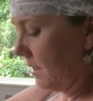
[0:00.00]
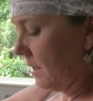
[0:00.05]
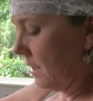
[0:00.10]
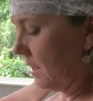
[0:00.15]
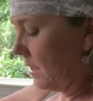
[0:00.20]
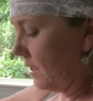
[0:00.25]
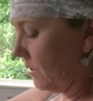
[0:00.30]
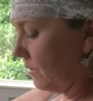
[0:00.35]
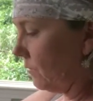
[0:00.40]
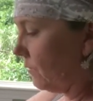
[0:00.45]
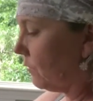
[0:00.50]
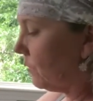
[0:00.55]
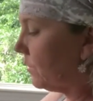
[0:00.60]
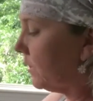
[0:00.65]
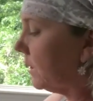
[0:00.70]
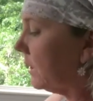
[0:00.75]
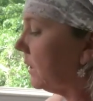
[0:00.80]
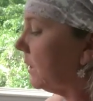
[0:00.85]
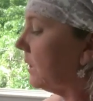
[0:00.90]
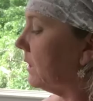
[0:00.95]
and you
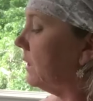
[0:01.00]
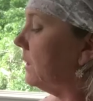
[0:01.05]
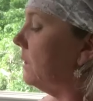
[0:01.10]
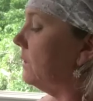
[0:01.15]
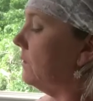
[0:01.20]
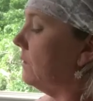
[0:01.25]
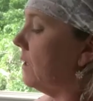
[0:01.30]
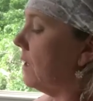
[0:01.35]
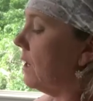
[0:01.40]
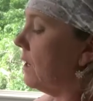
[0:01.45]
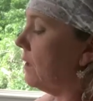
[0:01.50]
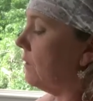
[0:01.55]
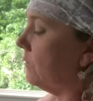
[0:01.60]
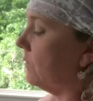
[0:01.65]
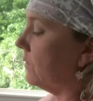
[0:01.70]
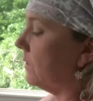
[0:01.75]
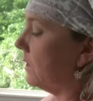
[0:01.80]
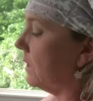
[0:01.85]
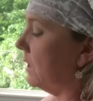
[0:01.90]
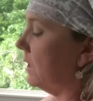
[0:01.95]
really do not
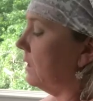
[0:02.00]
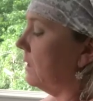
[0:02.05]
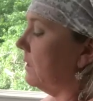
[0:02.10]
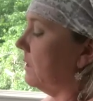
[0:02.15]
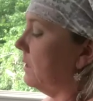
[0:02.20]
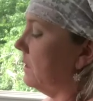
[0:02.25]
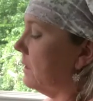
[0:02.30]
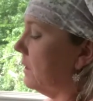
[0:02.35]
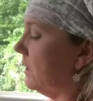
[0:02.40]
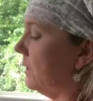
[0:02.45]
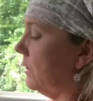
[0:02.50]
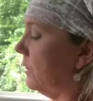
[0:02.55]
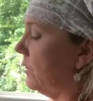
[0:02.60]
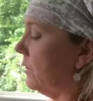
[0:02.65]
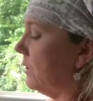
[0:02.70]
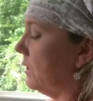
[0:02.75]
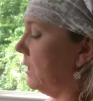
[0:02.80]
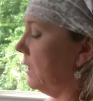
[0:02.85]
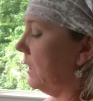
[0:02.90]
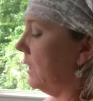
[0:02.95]
want to get this in
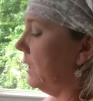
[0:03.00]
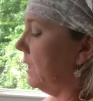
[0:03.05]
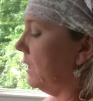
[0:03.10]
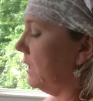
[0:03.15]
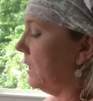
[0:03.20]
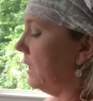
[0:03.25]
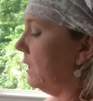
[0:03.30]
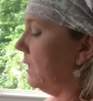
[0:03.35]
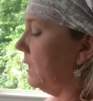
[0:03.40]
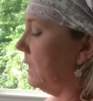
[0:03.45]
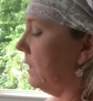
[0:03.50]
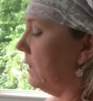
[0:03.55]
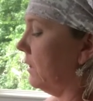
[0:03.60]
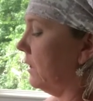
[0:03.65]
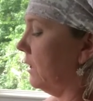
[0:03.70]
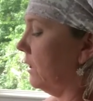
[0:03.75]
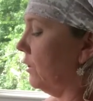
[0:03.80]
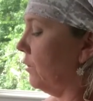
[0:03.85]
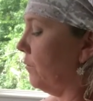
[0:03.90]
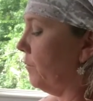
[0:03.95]
your sink or
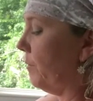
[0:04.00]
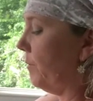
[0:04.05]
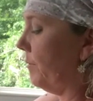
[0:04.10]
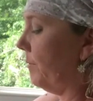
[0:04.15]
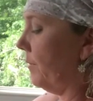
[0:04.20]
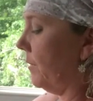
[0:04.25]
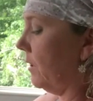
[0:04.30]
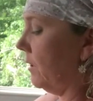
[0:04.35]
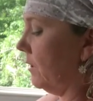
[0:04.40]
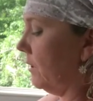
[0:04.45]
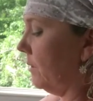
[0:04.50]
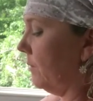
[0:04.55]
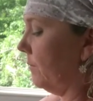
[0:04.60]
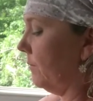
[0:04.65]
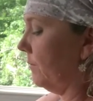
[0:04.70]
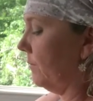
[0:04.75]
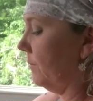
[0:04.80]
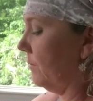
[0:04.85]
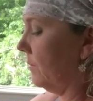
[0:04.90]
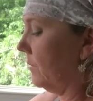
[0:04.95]
in your um,
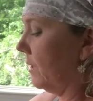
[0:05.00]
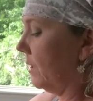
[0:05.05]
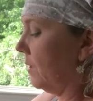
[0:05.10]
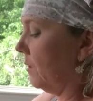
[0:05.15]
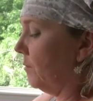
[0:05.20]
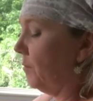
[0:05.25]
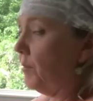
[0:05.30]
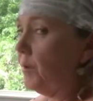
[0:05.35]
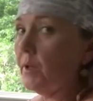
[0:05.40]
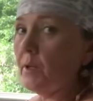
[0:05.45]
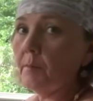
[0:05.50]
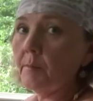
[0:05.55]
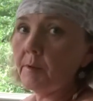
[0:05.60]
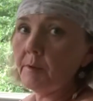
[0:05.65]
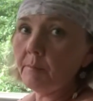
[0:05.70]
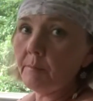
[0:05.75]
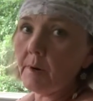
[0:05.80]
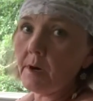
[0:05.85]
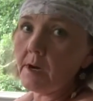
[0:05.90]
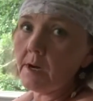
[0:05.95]

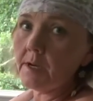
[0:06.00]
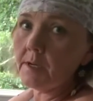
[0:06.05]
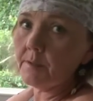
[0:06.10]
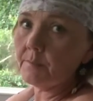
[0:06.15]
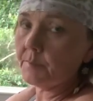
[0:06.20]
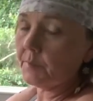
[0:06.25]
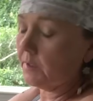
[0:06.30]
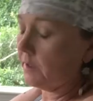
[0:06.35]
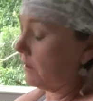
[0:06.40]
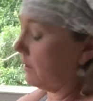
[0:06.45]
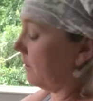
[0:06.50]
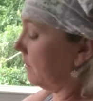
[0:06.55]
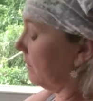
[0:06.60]
plumbing pipes.